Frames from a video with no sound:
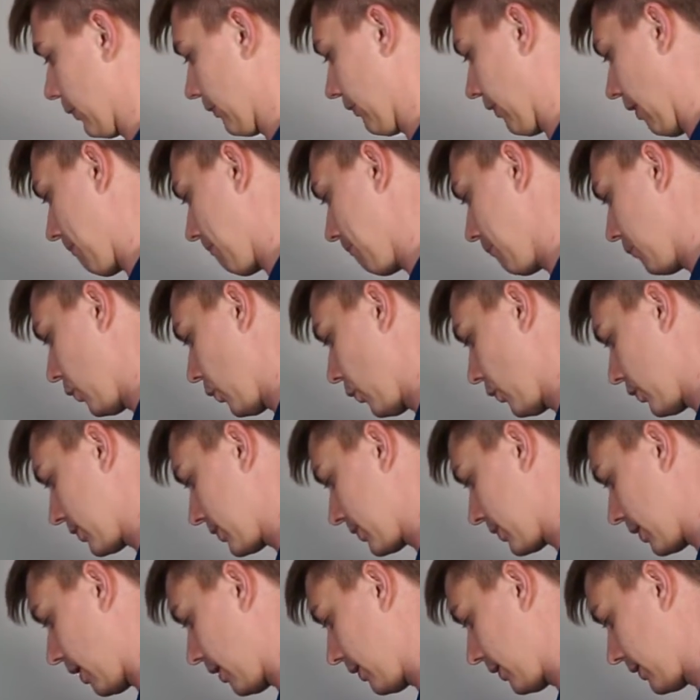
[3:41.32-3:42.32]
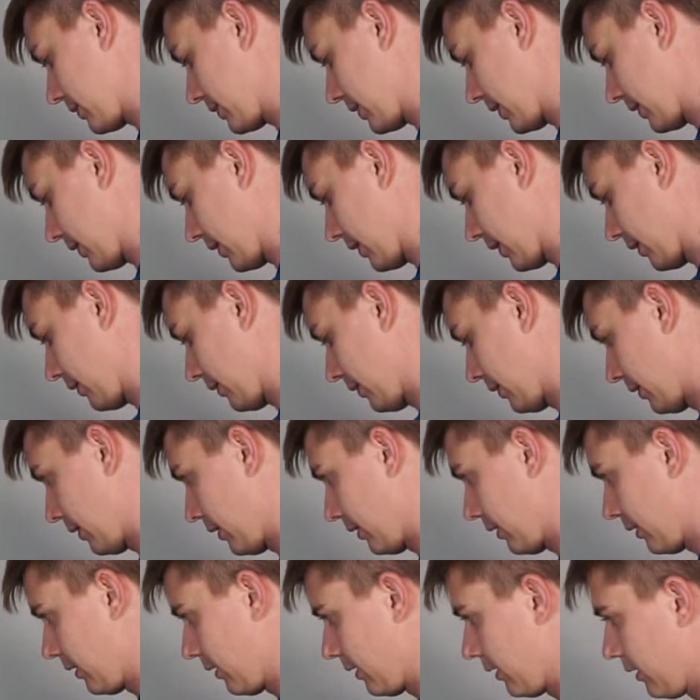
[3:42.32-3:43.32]
We've got more solids in there.
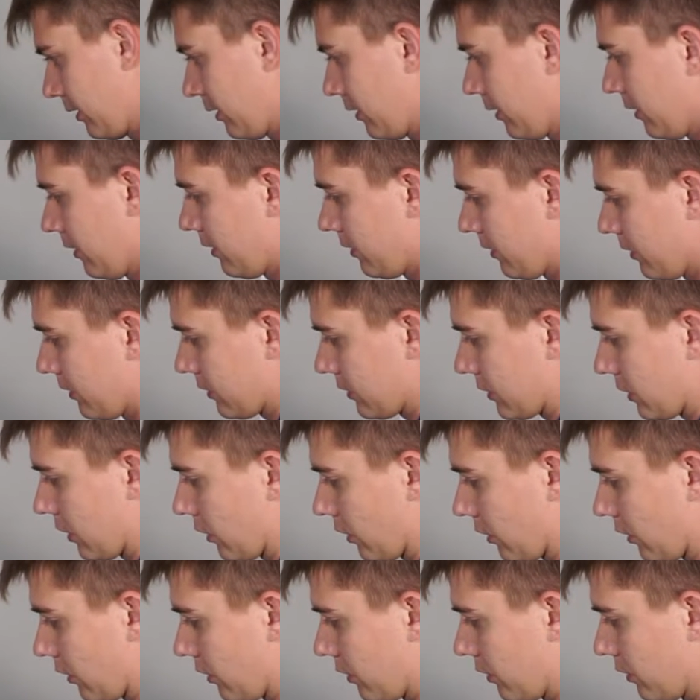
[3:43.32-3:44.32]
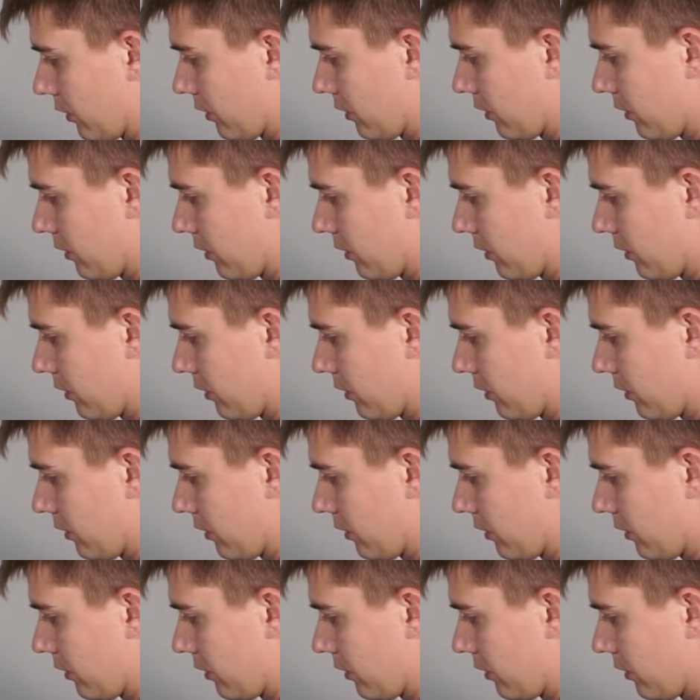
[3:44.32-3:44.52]
So